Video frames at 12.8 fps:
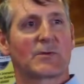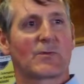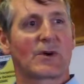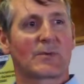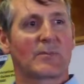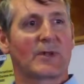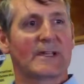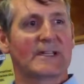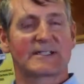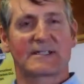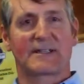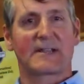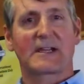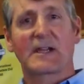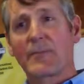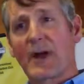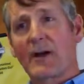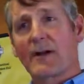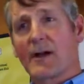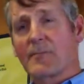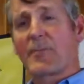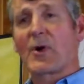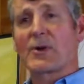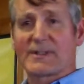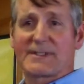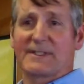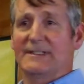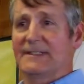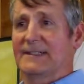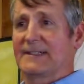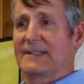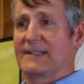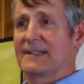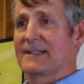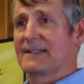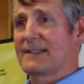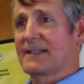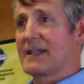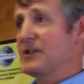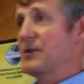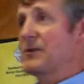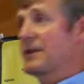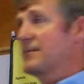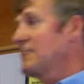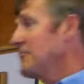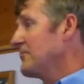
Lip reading: in your workplace, and think about a person that you could